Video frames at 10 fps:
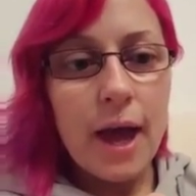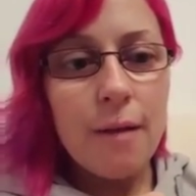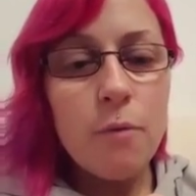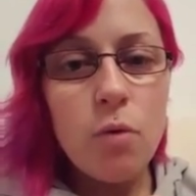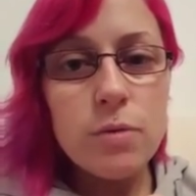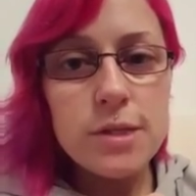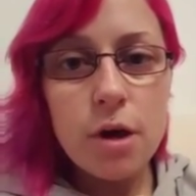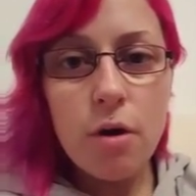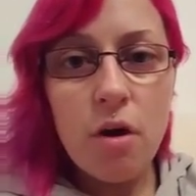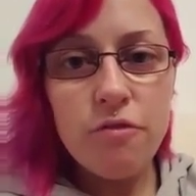I'm
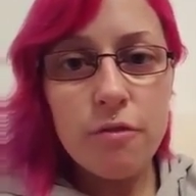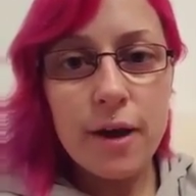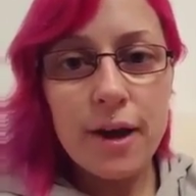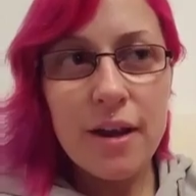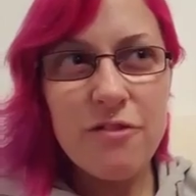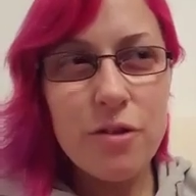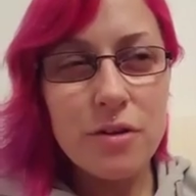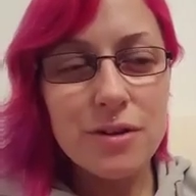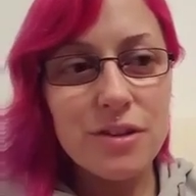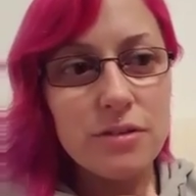also offering, I've
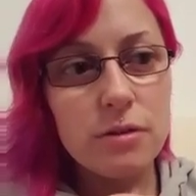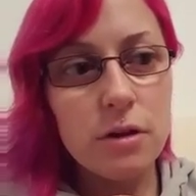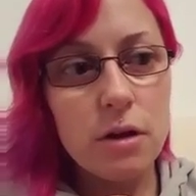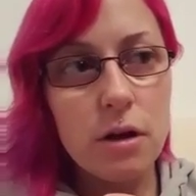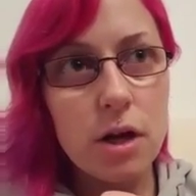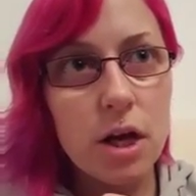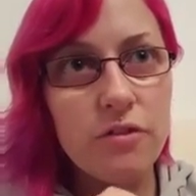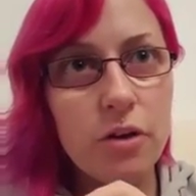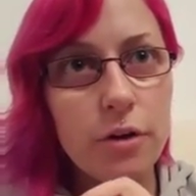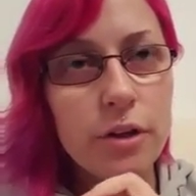
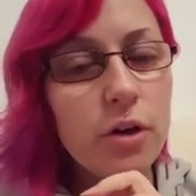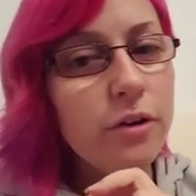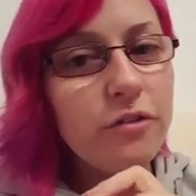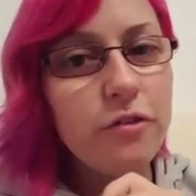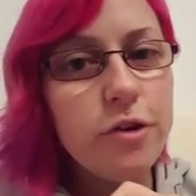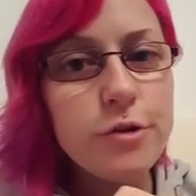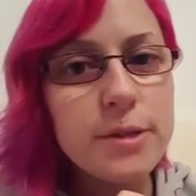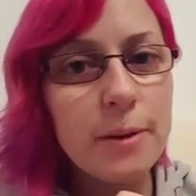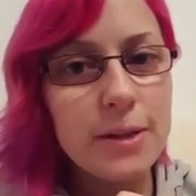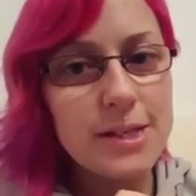only got a few
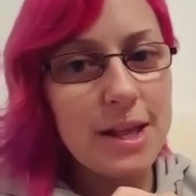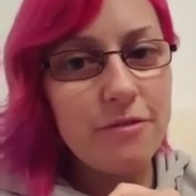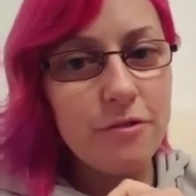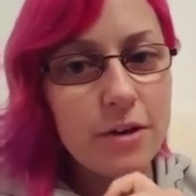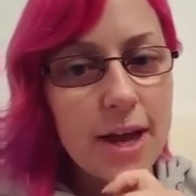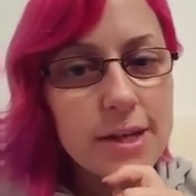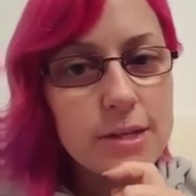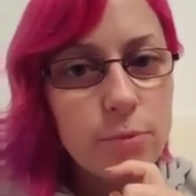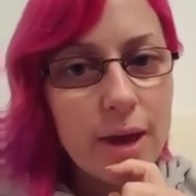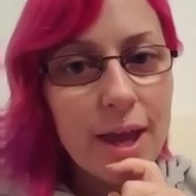spots left for
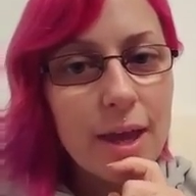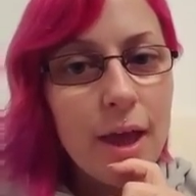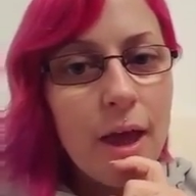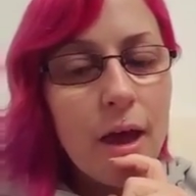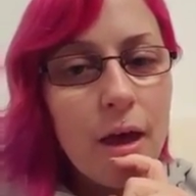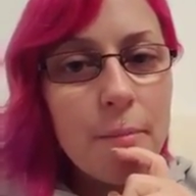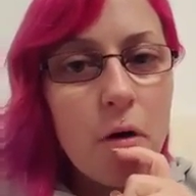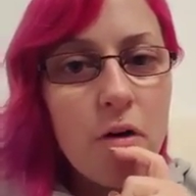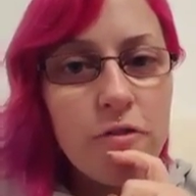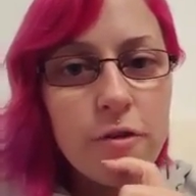next week. I'm
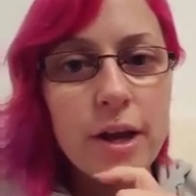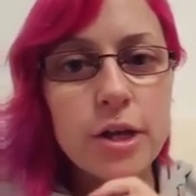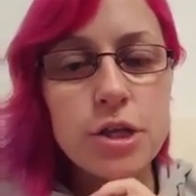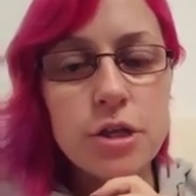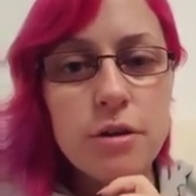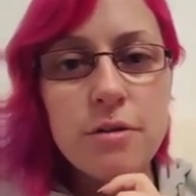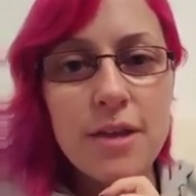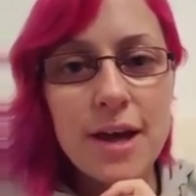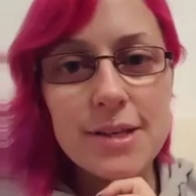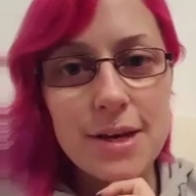offering a
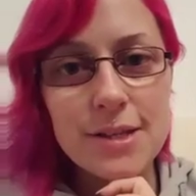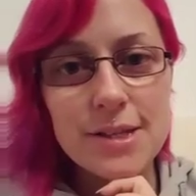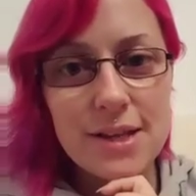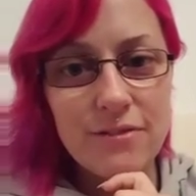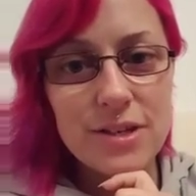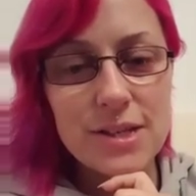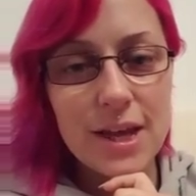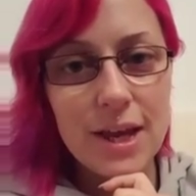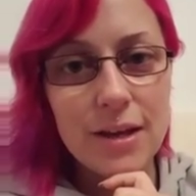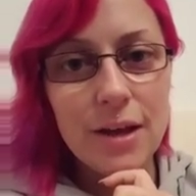
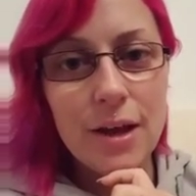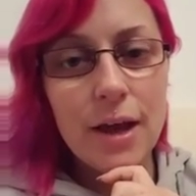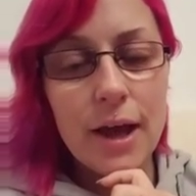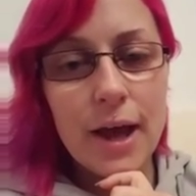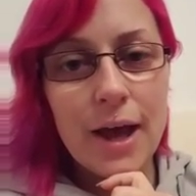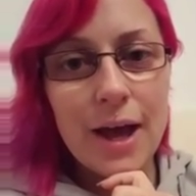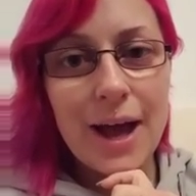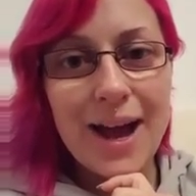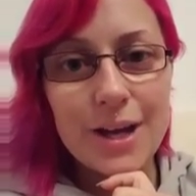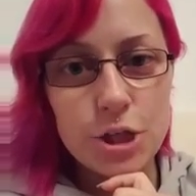2017
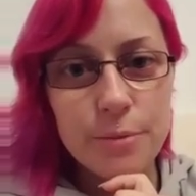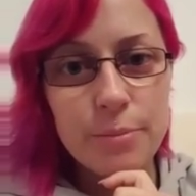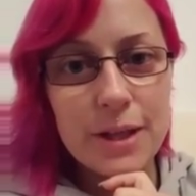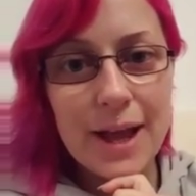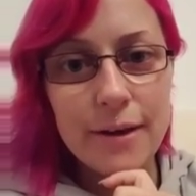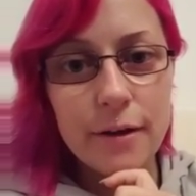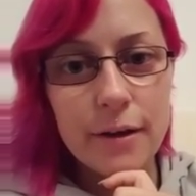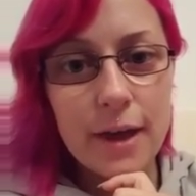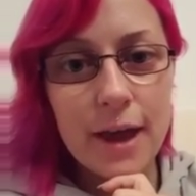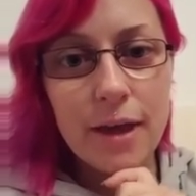action plan,
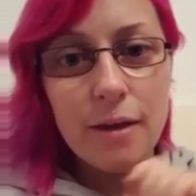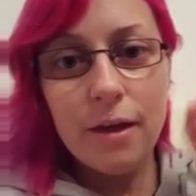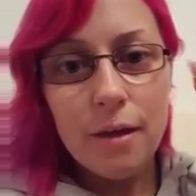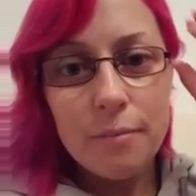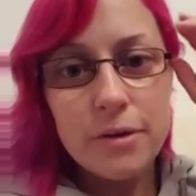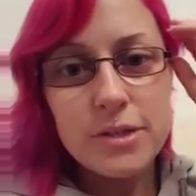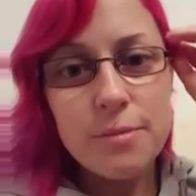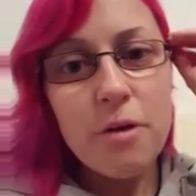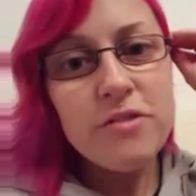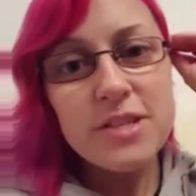okay?
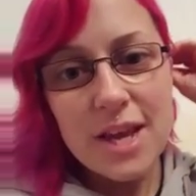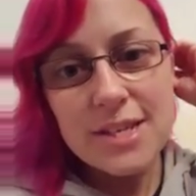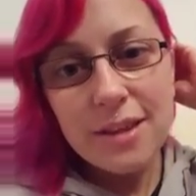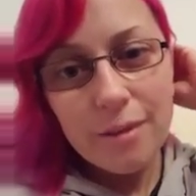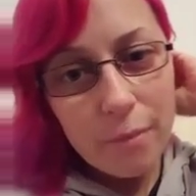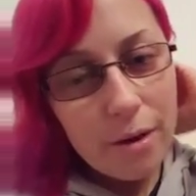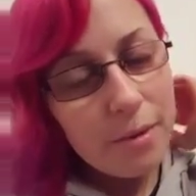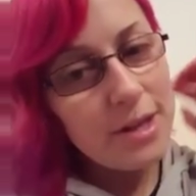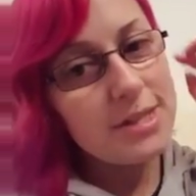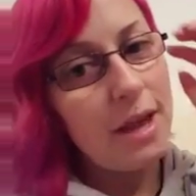Because I'm overseas at the
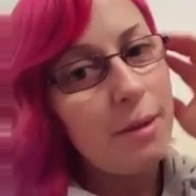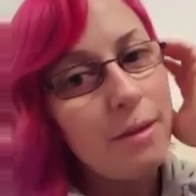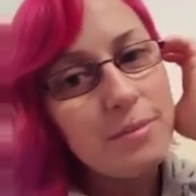moment, it's coming